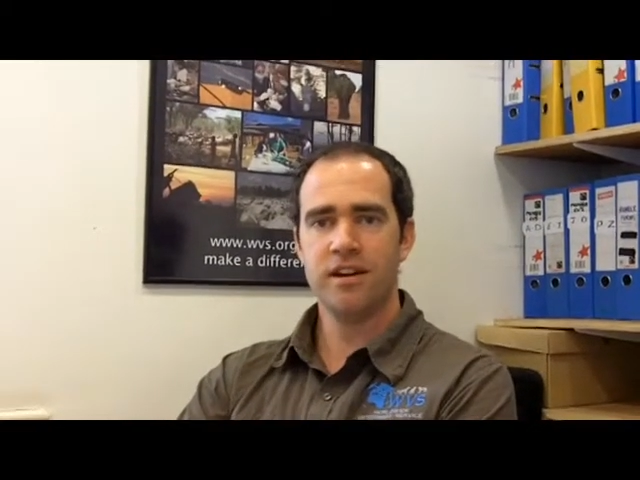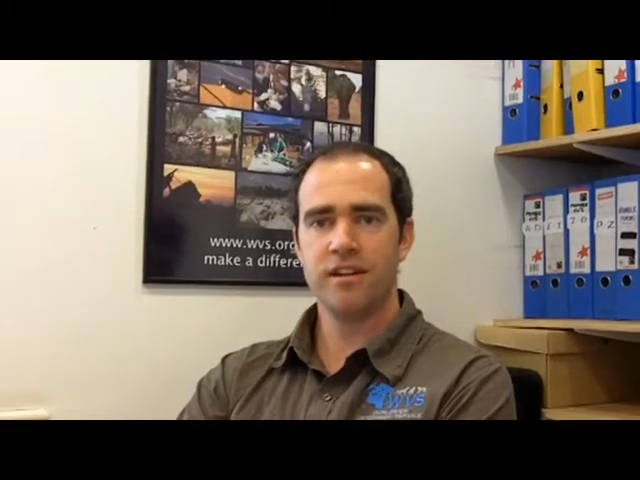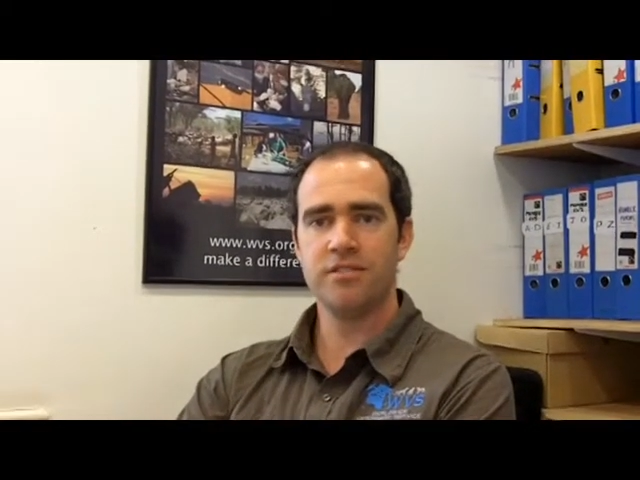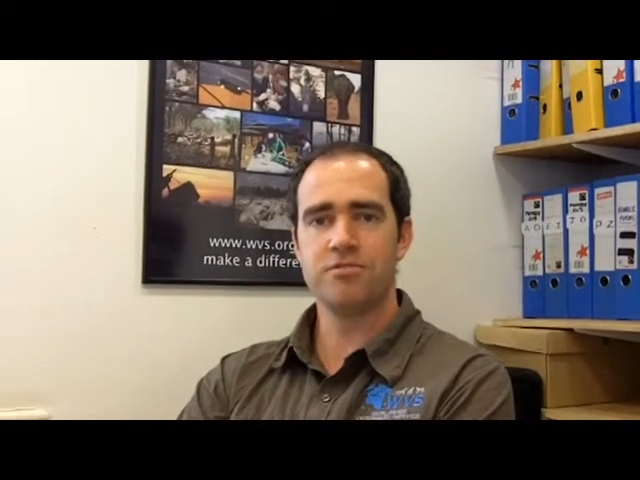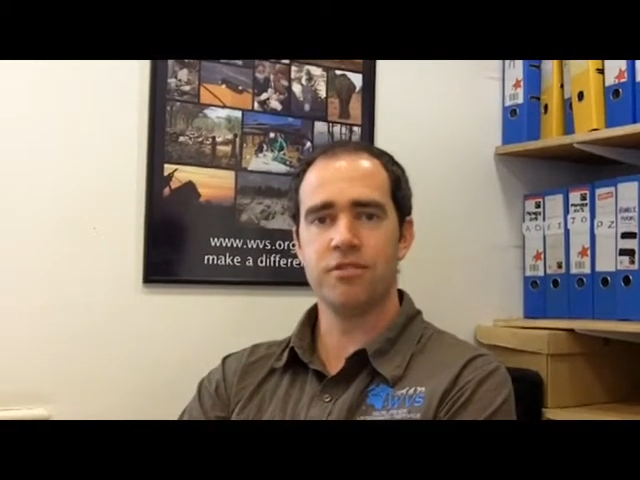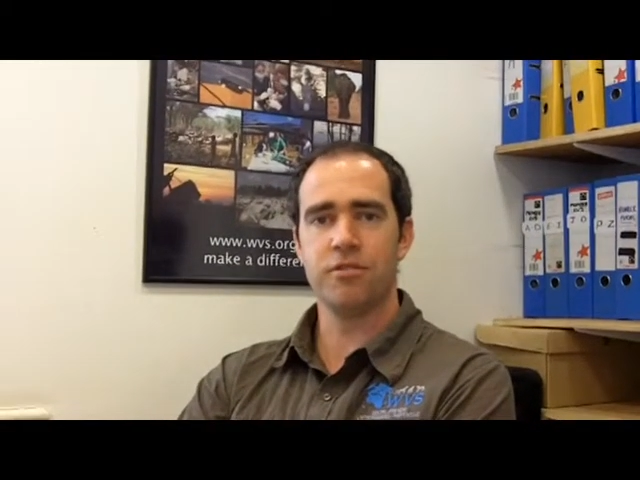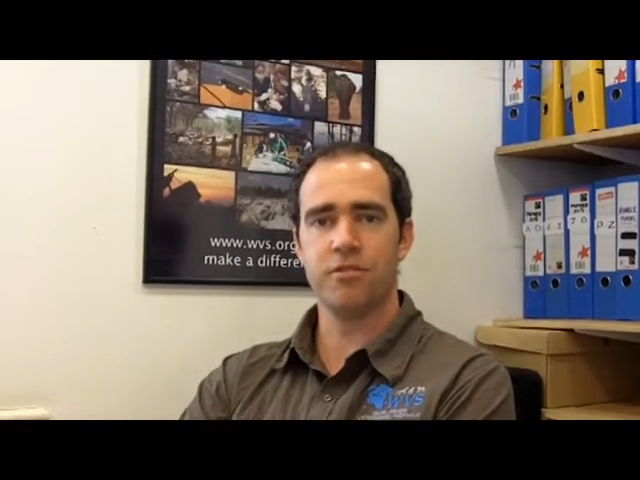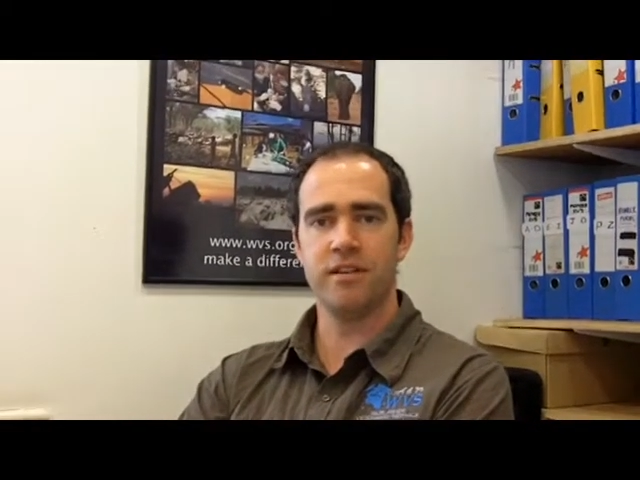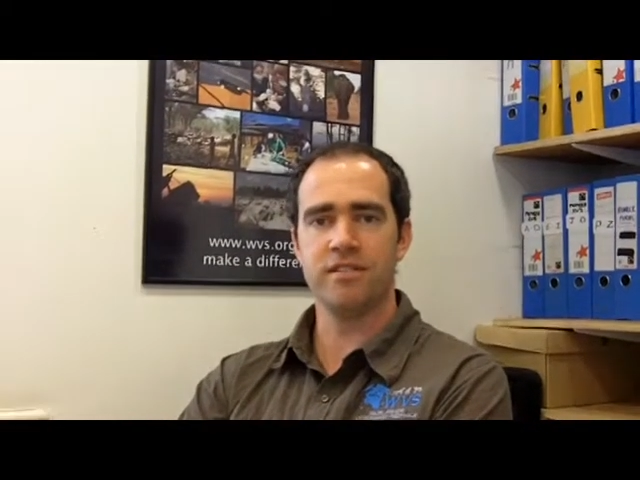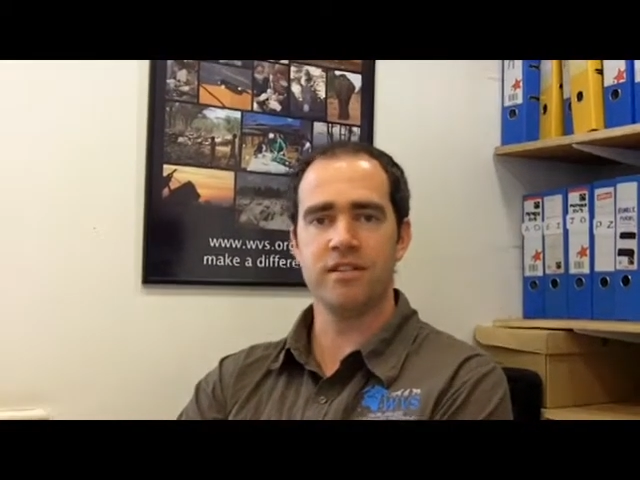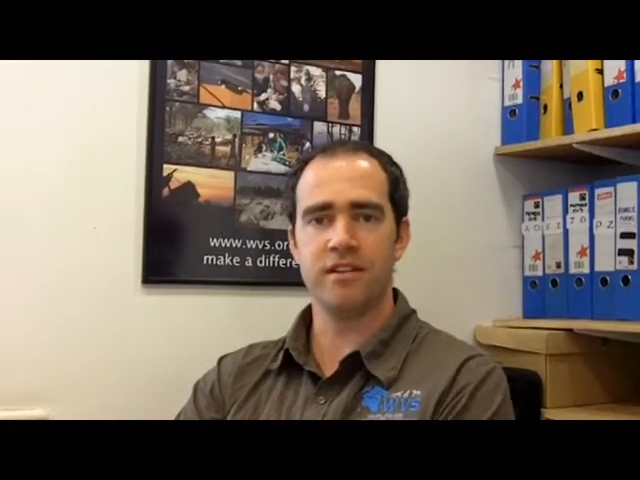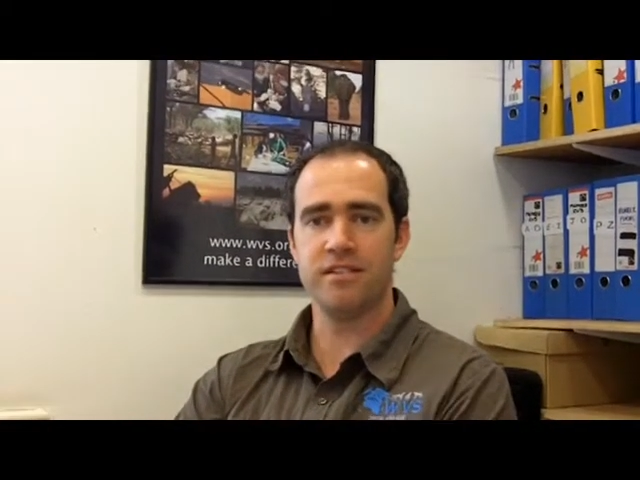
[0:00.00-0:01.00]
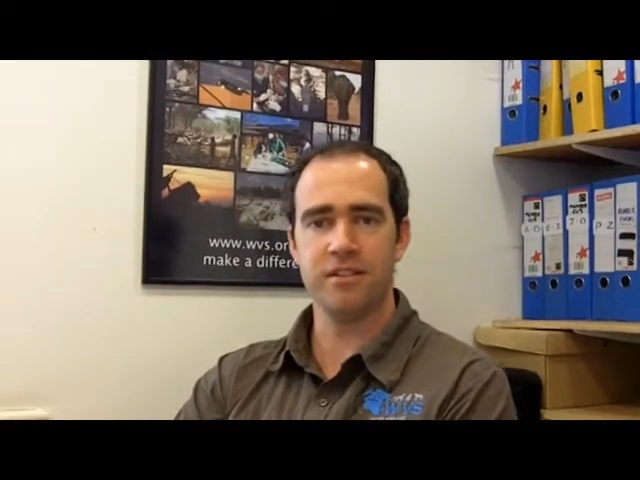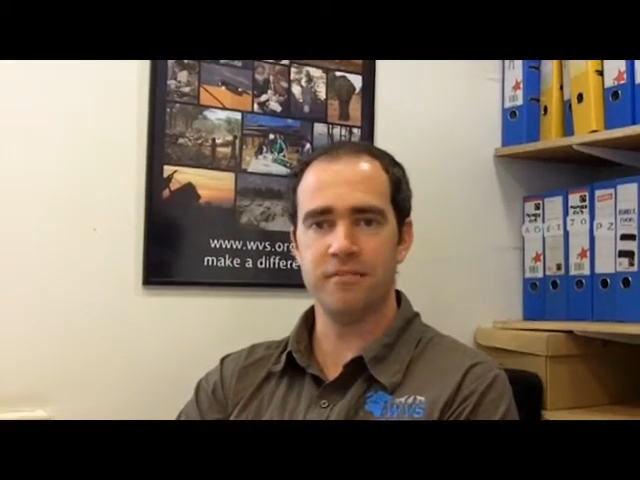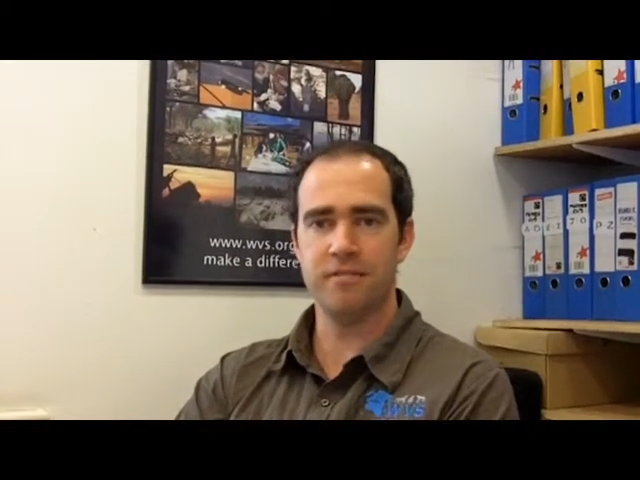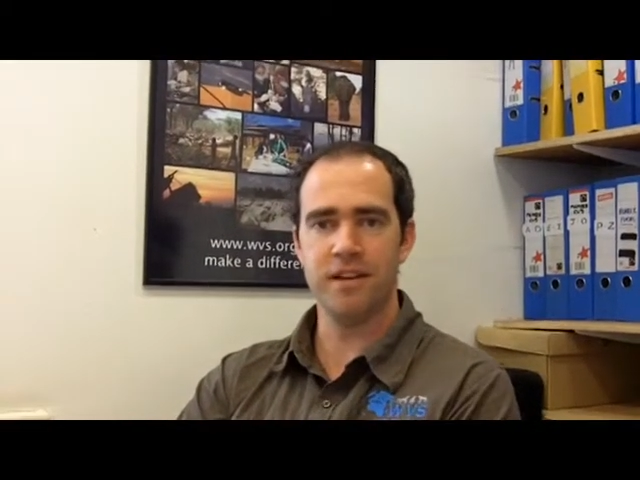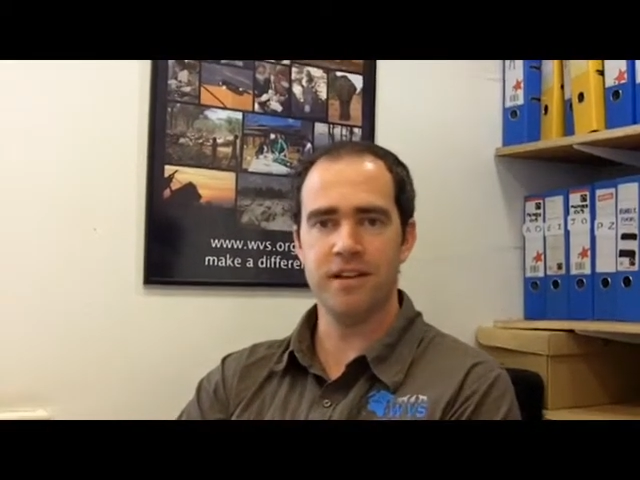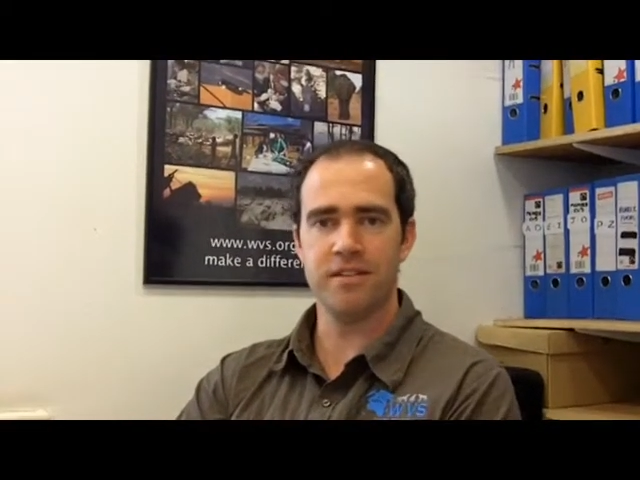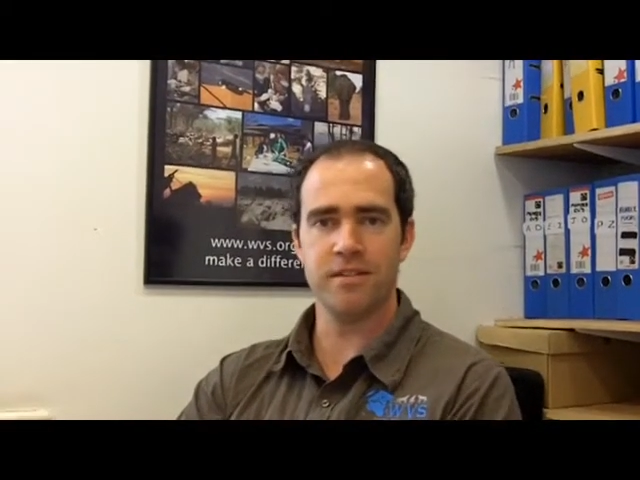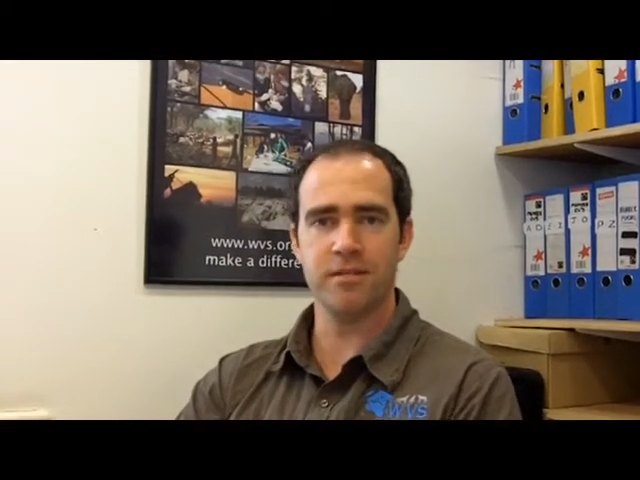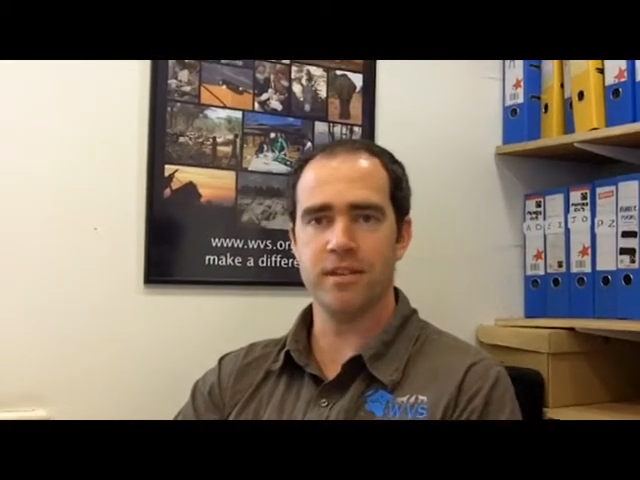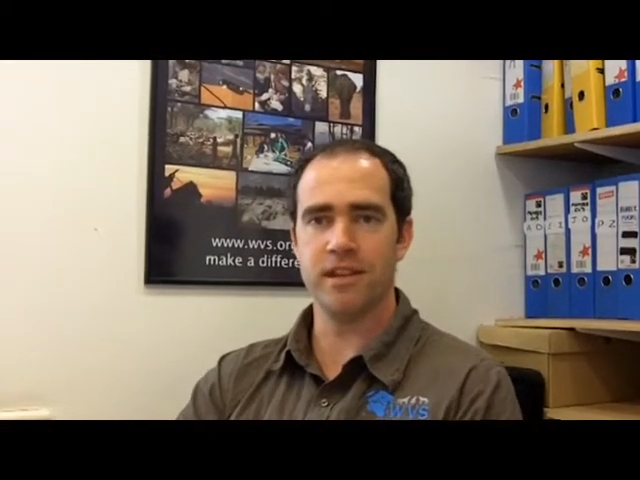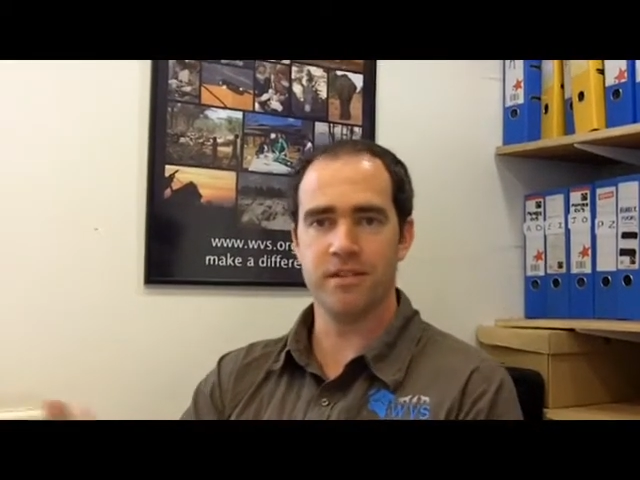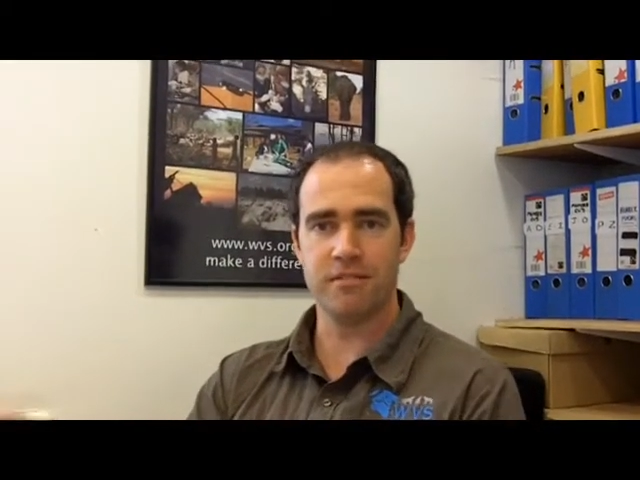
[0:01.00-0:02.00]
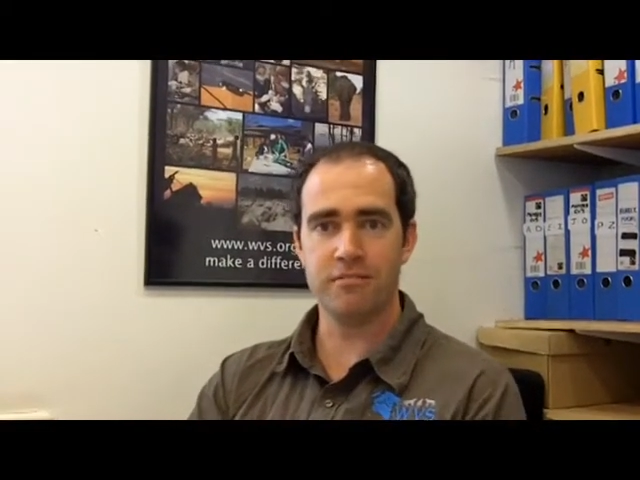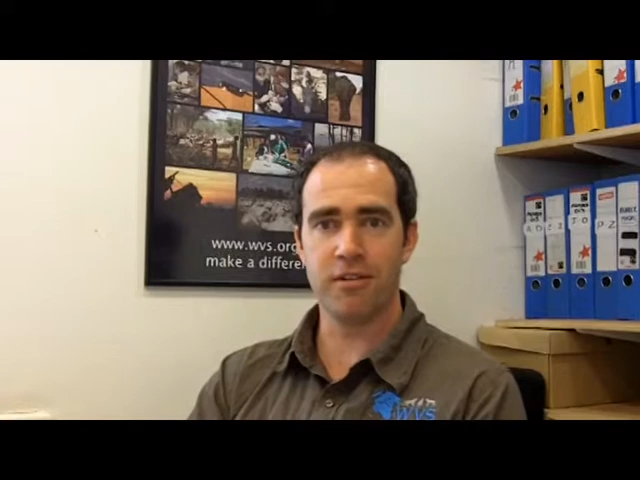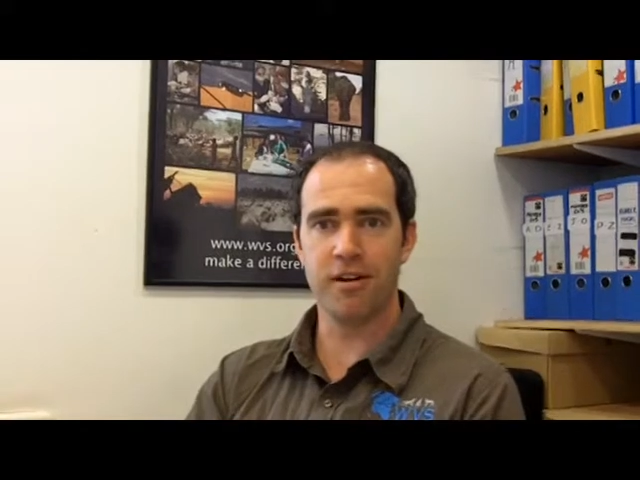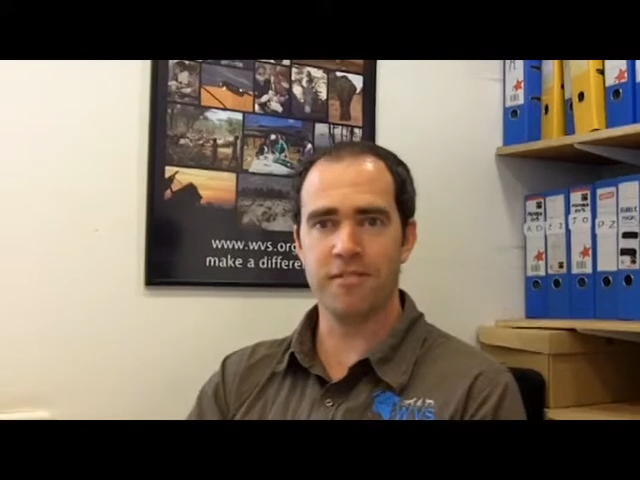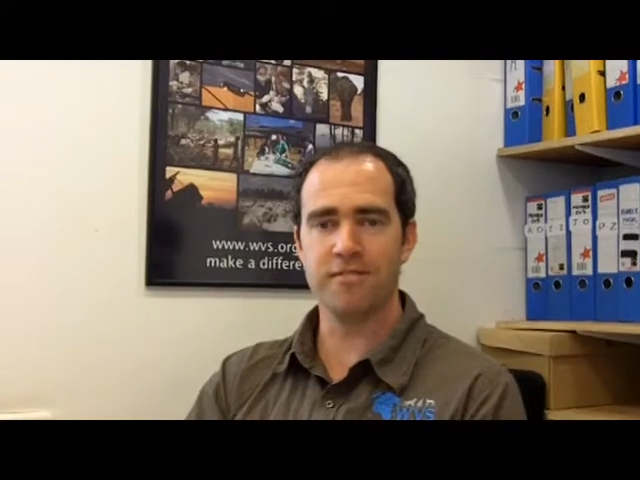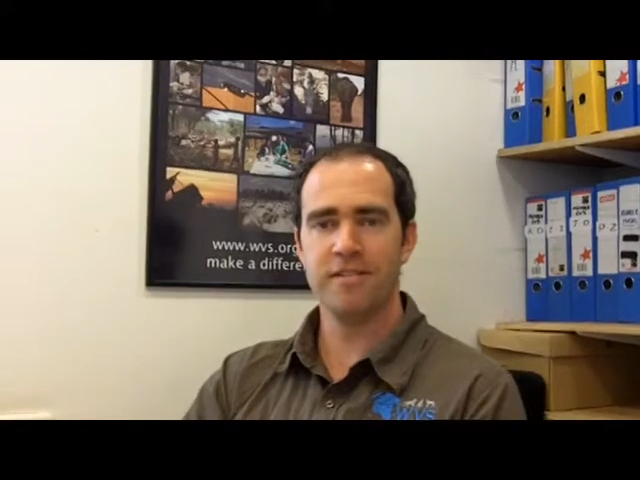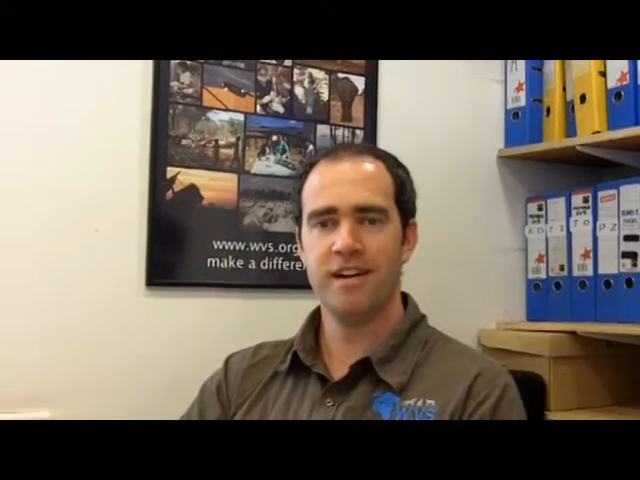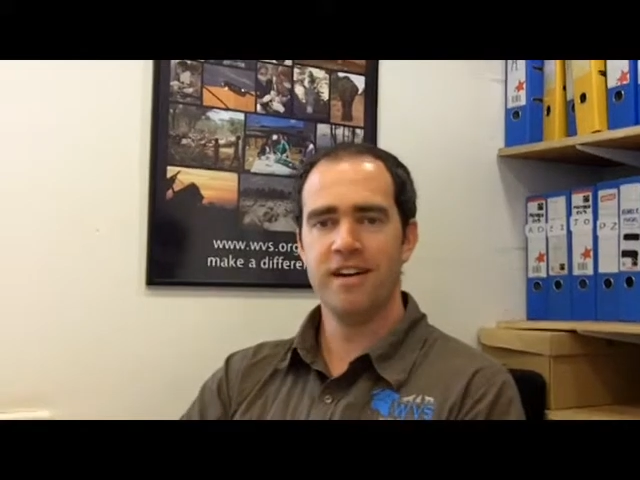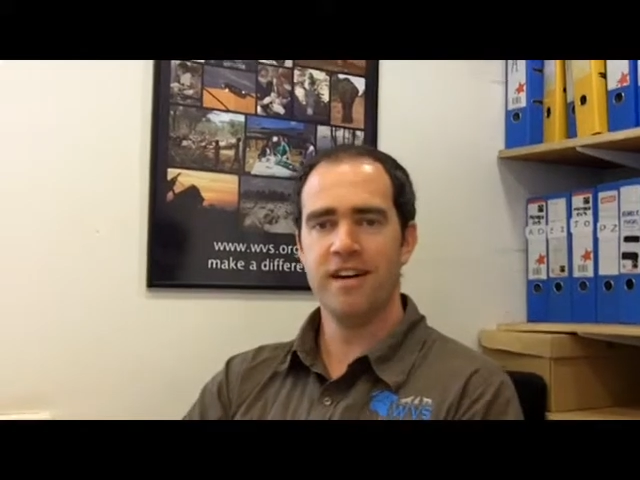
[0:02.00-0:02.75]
control things like tick and fleas that were then rife,